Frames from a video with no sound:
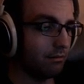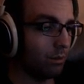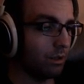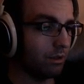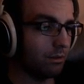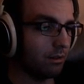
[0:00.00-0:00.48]

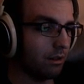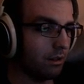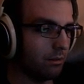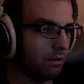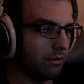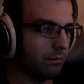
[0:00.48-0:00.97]
once we start
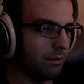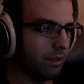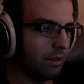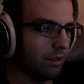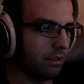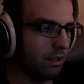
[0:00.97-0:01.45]
moving
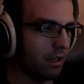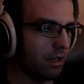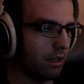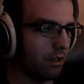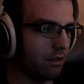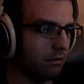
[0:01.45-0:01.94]
beyond
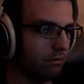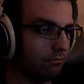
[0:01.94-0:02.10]
that,